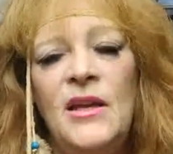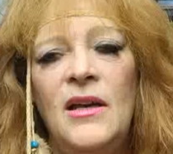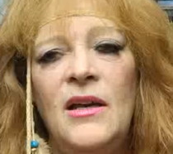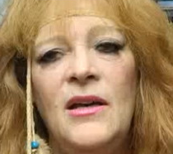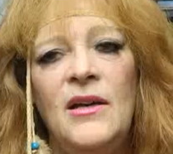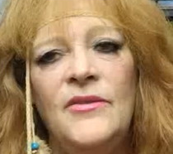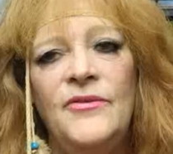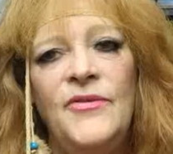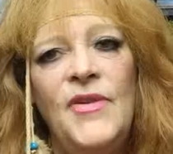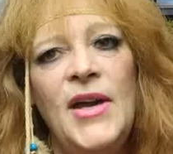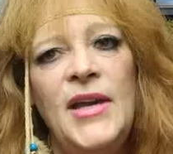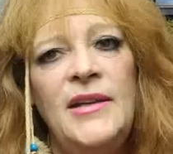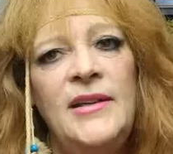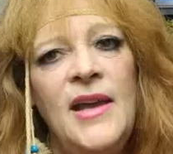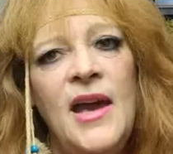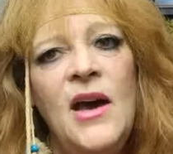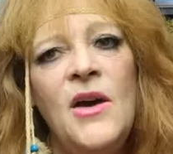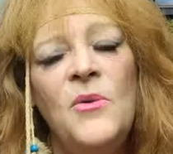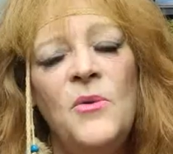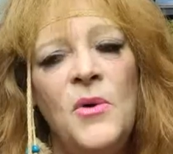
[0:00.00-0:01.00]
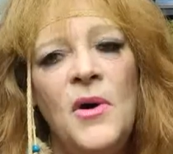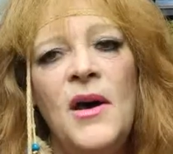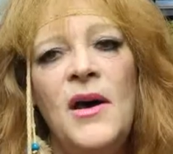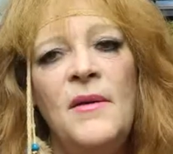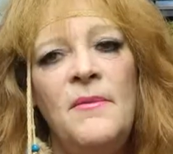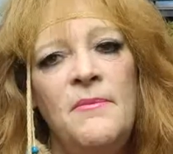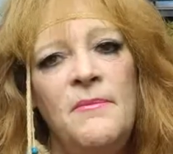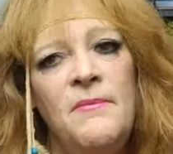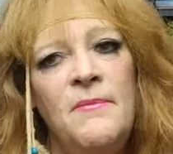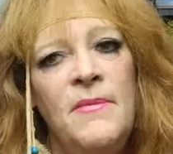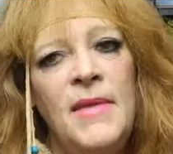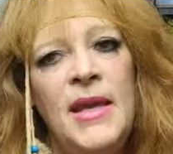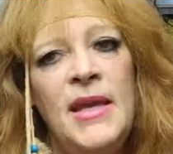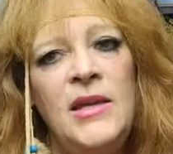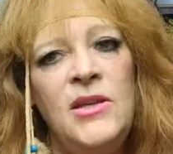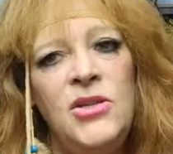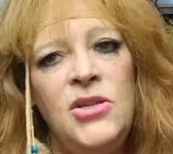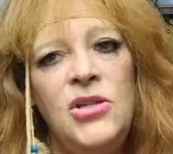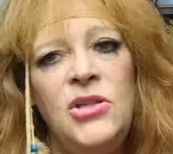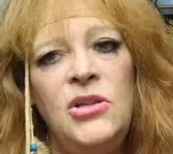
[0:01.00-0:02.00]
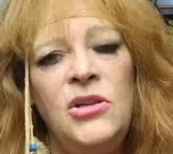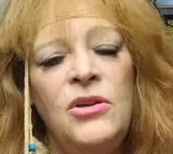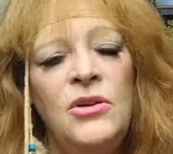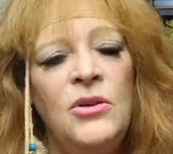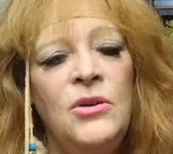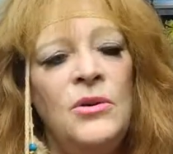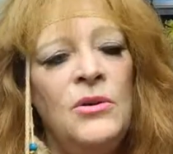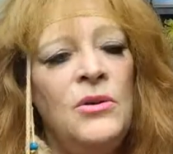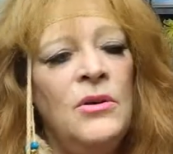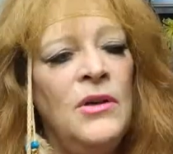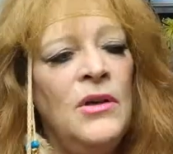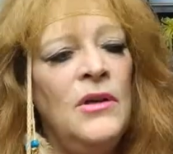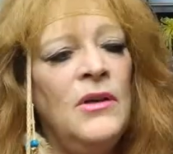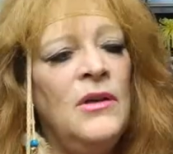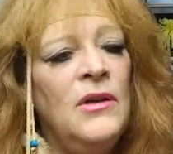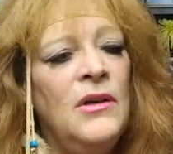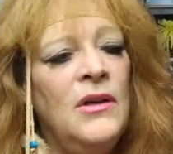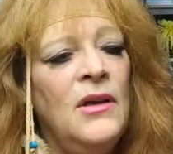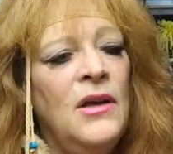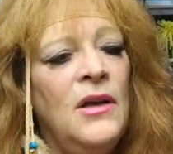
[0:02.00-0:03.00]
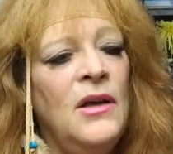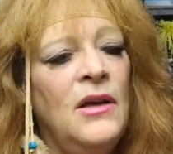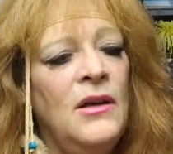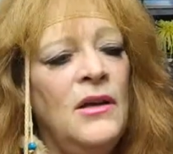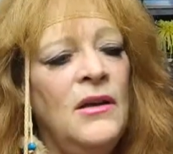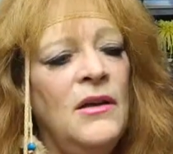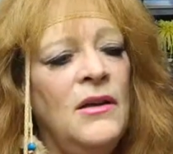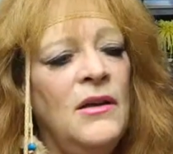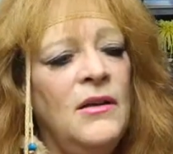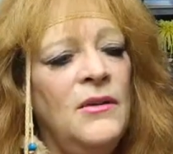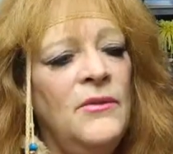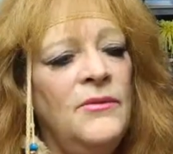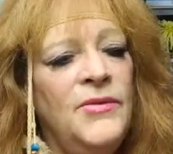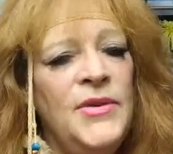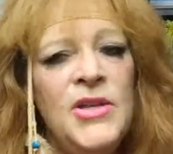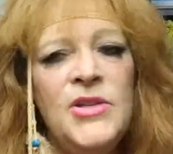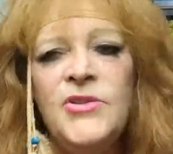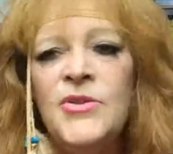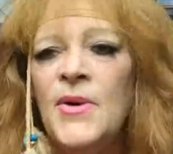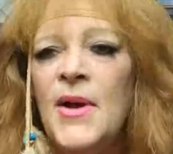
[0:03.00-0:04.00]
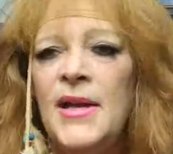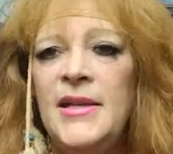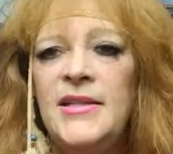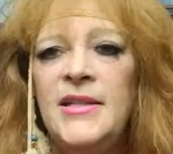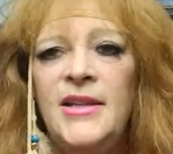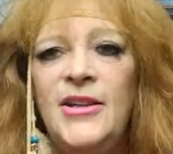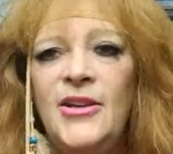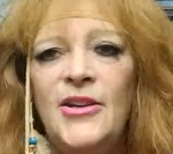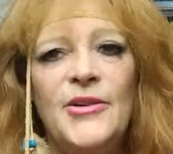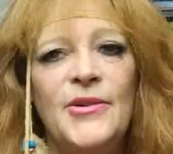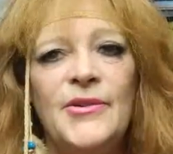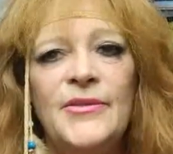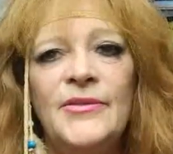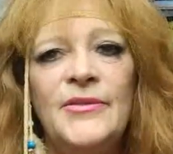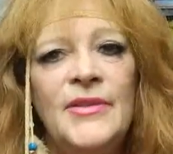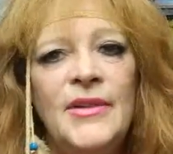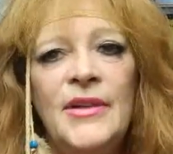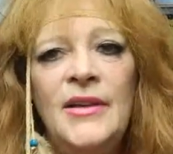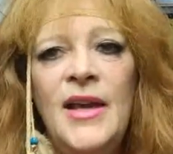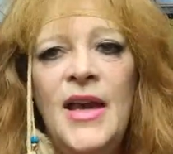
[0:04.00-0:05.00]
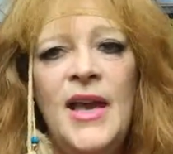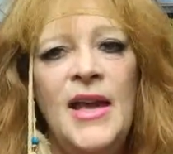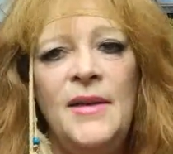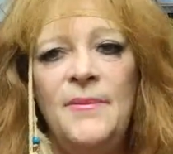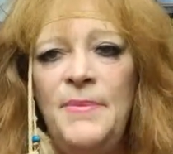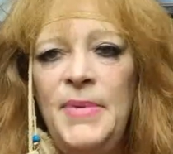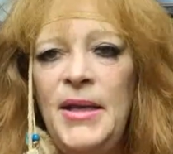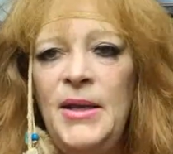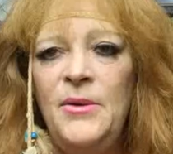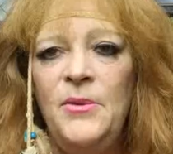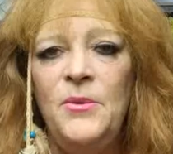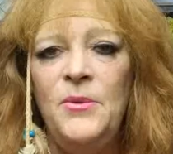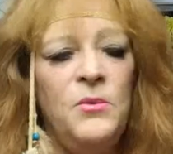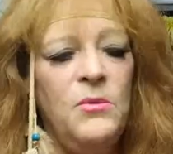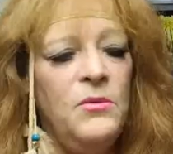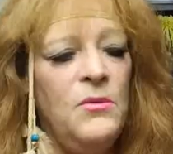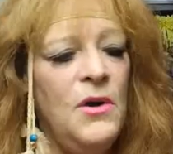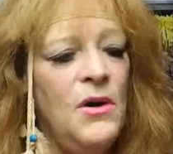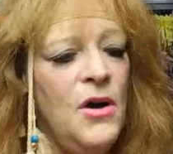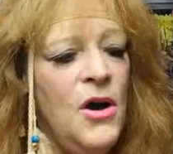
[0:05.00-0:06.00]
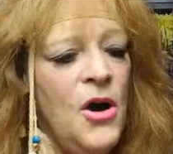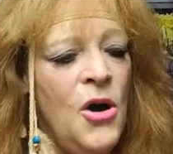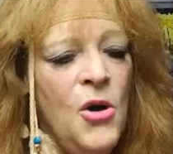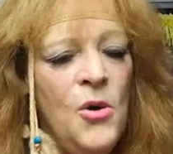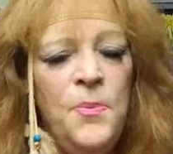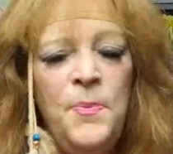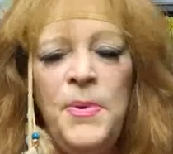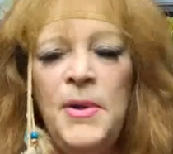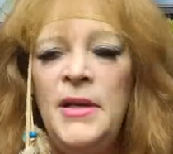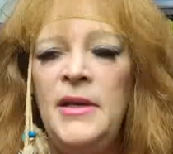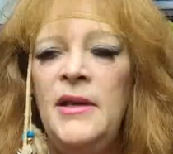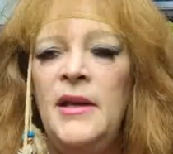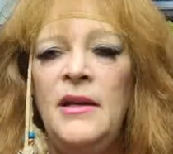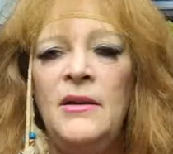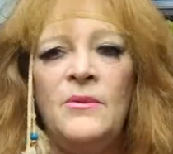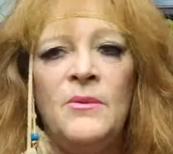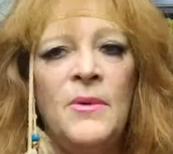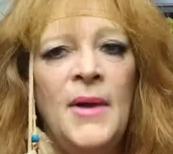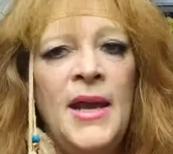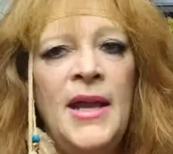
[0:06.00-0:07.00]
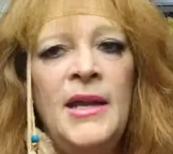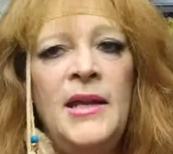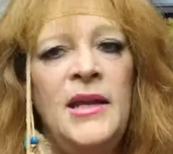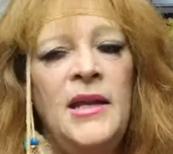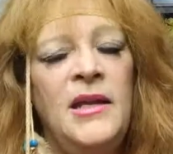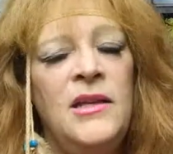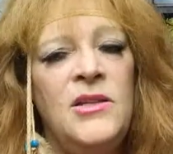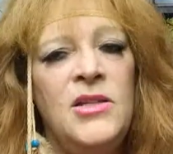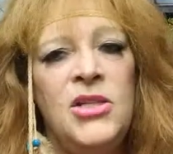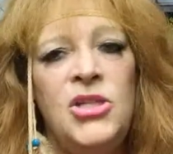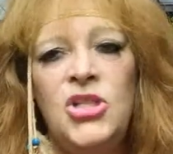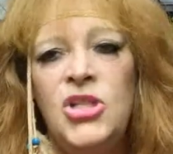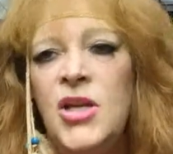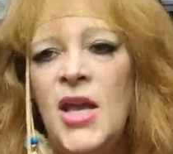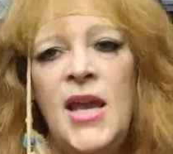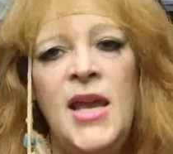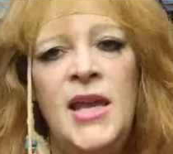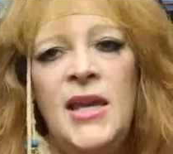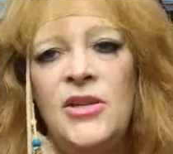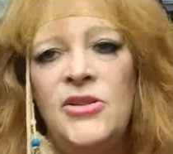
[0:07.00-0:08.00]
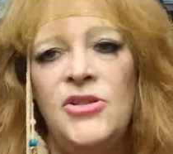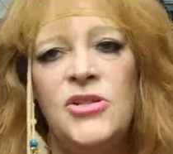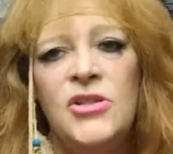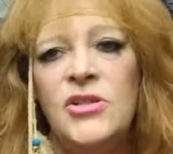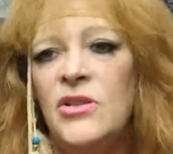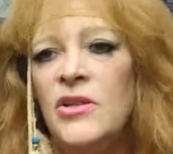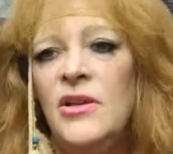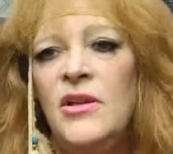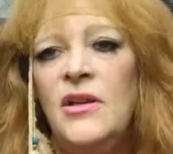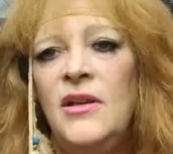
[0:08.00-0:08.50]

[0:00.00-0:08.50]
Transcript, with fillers: Uh, find out what makes you, uh, feels right to you and be open and ready to change